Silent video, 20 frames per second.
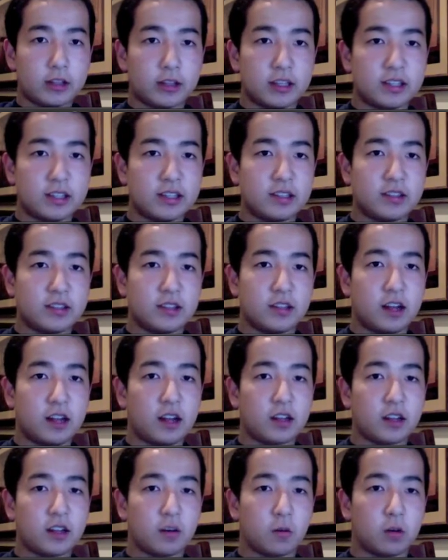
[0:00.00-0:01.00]
is not
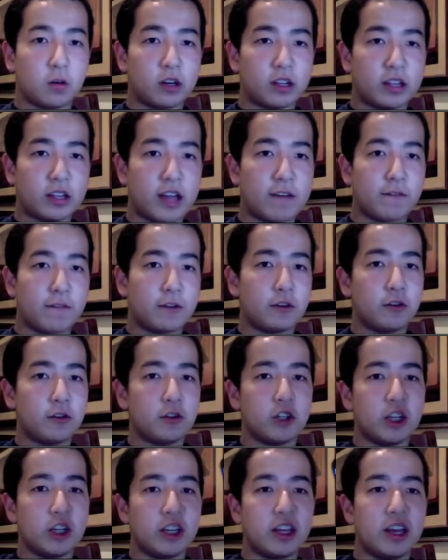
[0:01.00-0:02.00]
going to work on the iPhone two
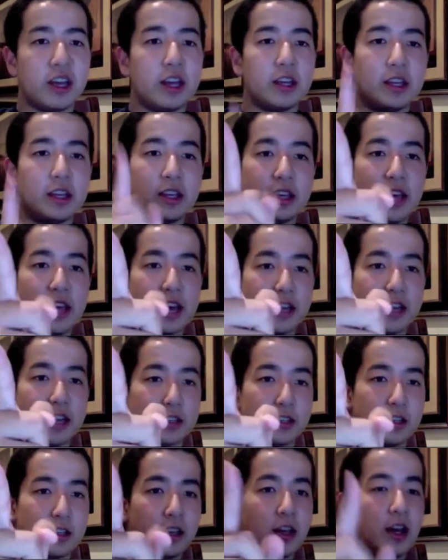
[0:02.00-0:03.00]
G
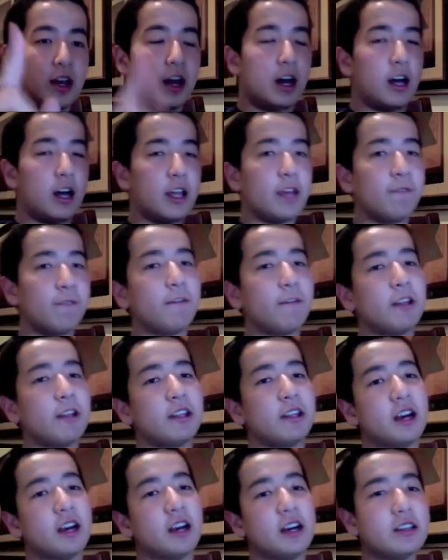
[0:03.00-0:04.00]
yet. Uh, if it
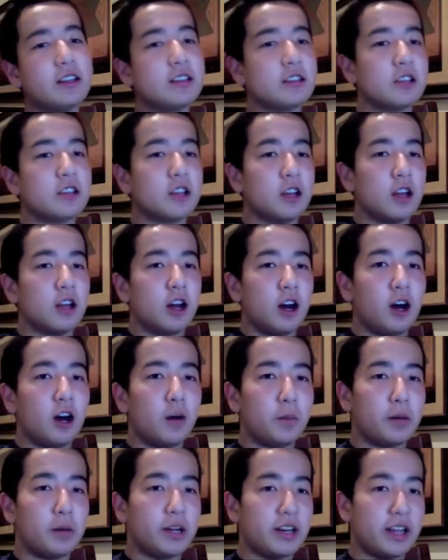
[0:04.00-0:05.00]
does, I'll
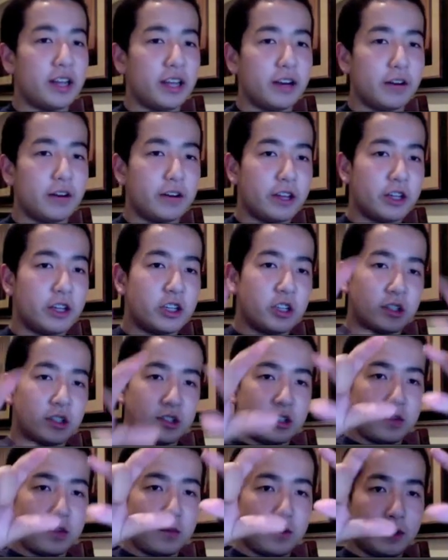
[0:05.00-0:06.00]
put an annotation
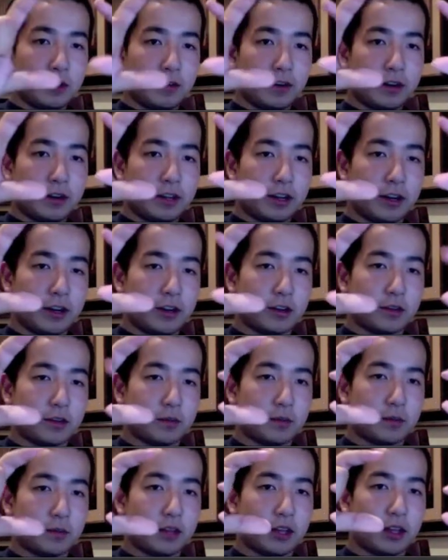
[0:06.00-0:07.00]
somewhere around here or
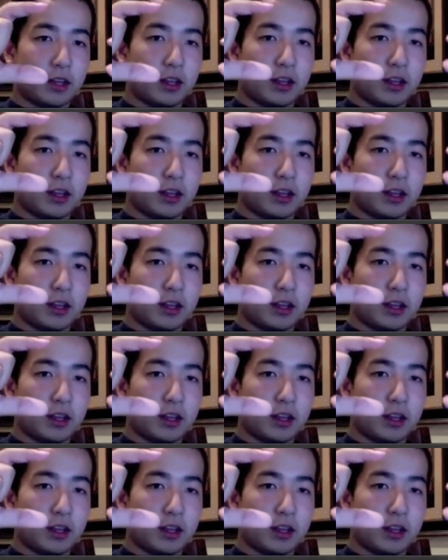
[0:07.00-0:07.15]
something.